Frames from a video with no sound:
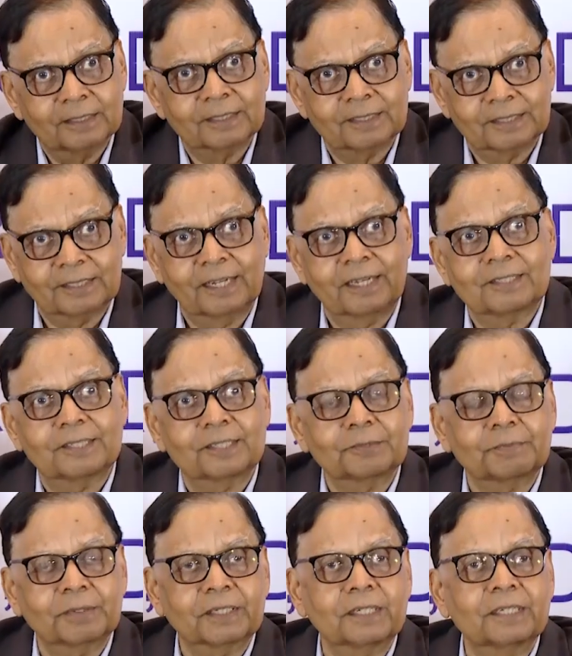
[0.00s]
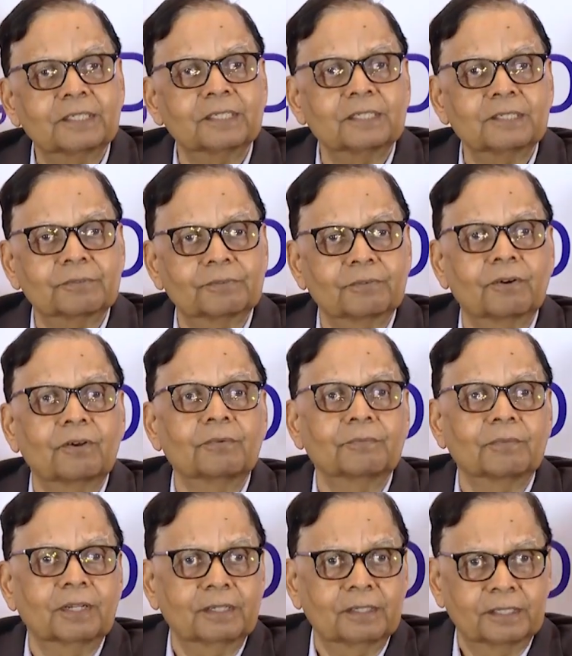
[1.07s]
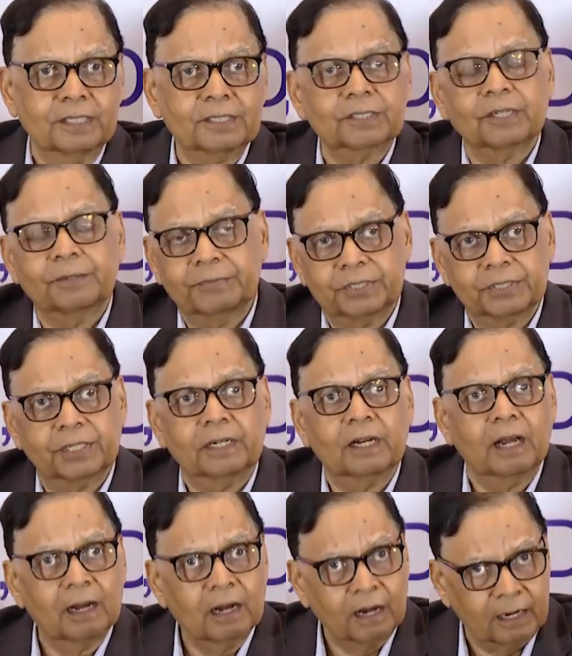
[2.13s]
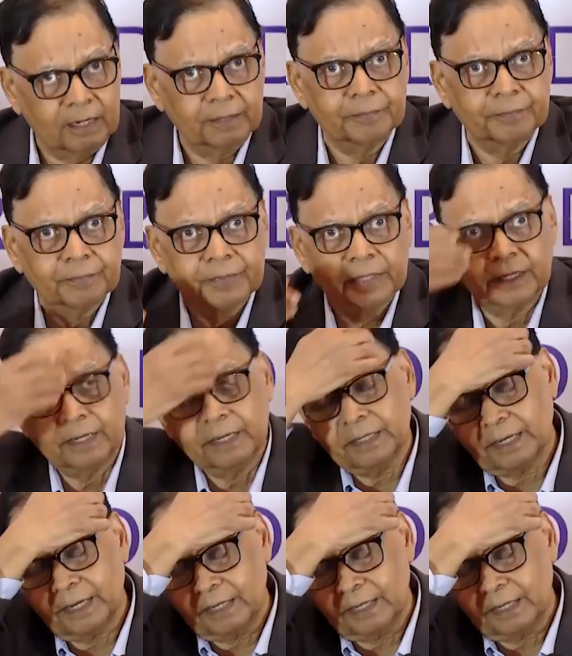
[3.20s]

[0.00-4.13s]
state's expectations from this Commission are, right?